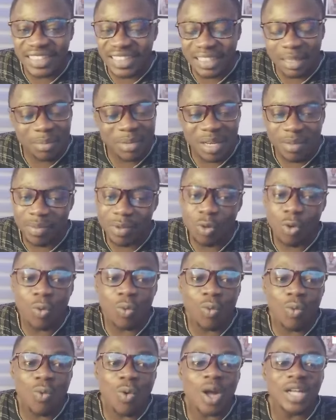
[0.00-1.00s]
and Semini, who
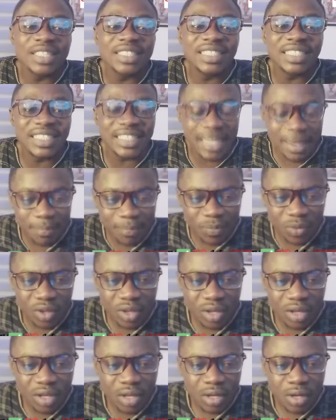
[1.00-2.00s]
one seven,
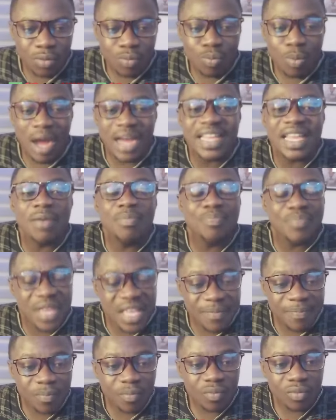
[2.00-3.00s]
why you
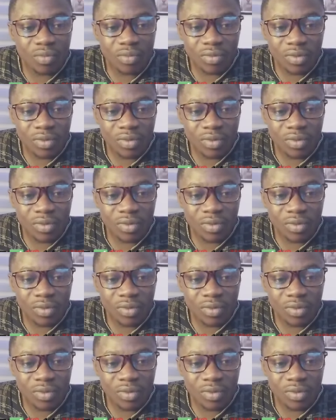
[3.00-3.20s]
be?